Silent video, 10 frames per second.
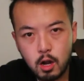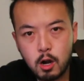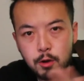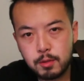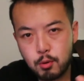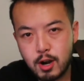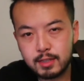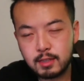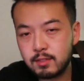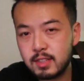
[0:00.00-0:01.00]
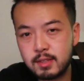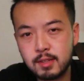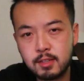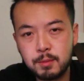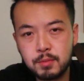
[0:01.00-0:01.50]
All the productivity
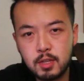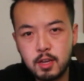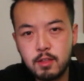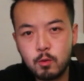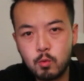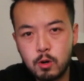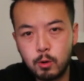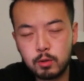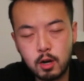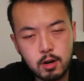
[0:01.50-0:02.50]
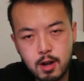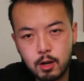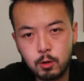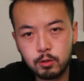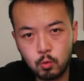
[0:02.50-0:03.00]
systems in the world are
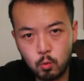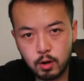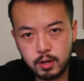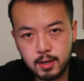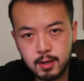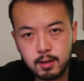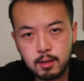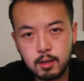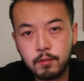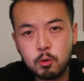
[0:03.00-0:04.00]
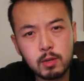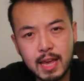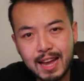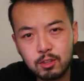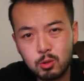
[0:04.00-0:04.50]
not going to work if you
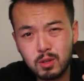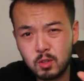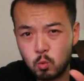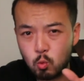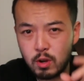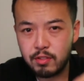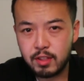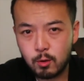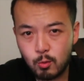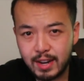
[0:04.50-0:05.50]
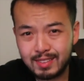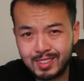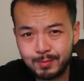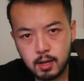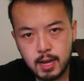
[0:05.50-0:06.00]
can't do this one thing
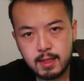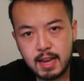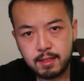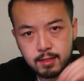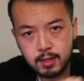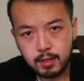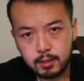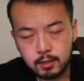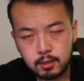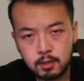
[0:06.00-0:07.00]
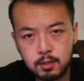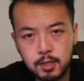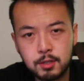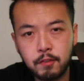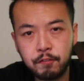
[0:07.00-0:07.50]
right. And that thing
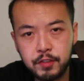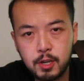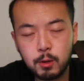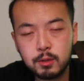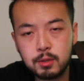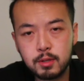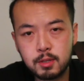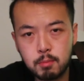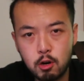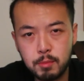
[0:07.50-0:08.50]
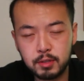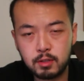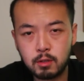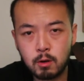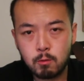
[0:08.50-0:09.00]
is to feel into this
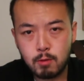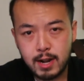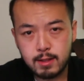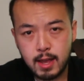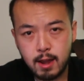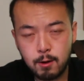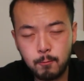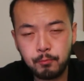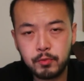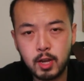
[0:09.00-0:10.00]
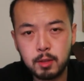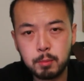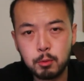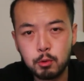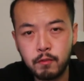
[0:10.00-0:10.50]
moment right now
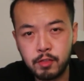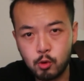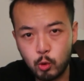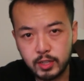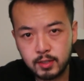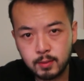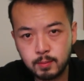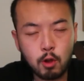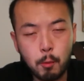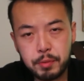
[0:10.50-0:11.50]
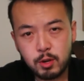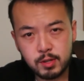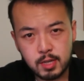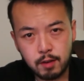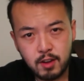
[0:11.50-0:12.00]
and move through it. Don't beat
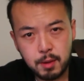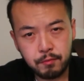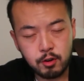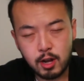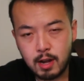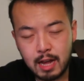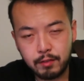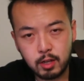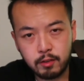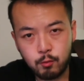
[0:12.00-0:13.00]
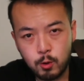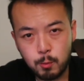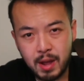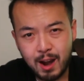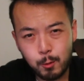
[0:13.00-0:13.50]
yourself up for not having enough
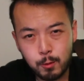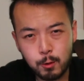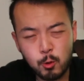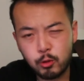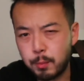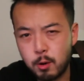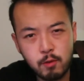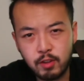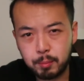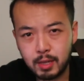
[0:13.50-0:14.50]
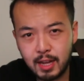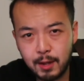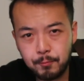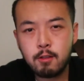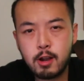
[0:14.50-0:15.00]
willpower or the perfect
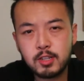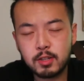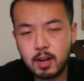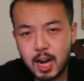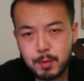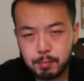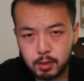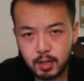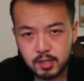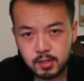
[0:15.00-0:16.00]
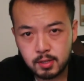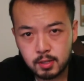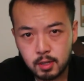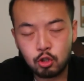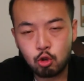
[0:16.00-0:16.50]
plan. There's a time and
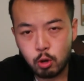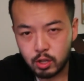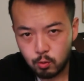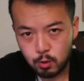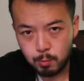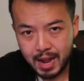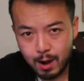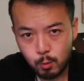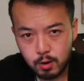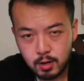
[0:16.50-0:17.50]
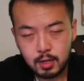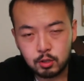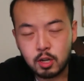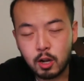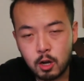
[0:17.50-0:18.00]
place to train your willpower and
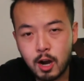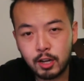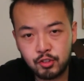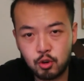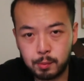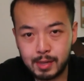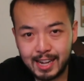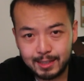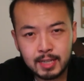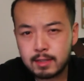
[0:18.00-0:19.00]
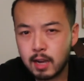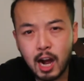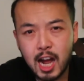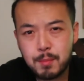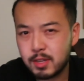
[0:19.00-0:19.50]
to concoct your plan. That
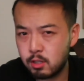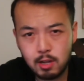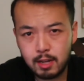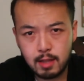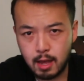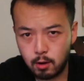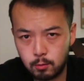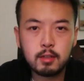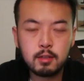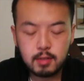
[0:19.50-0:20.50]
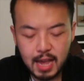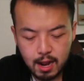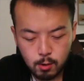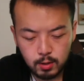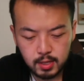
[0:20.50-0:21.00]
time is not now.
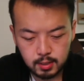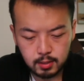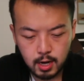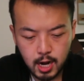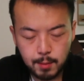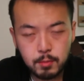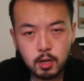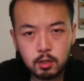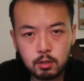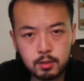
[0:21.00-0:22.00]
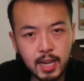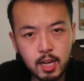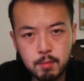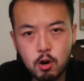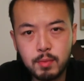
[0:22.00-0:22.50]
Now is the time to
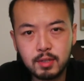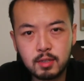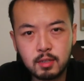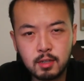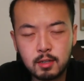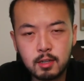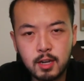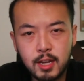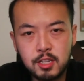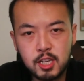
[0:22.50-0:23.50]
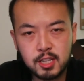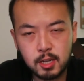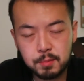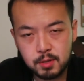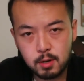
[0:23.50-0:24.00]
take a moment and
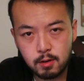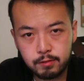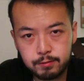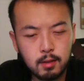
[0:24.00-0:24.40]
just observe.